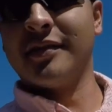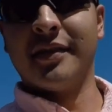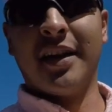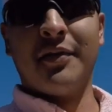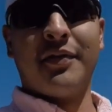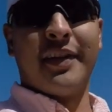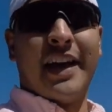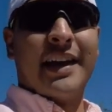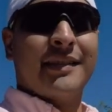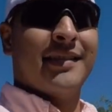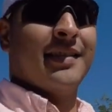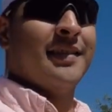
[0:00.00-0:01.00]
enough of
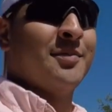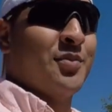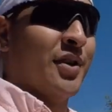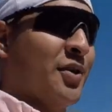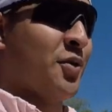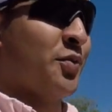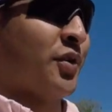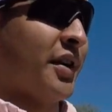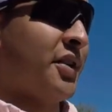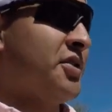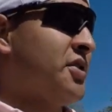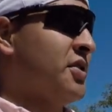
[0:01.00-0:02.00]
that. Pretty cool
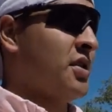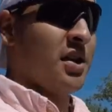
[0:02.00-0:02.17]
bridge.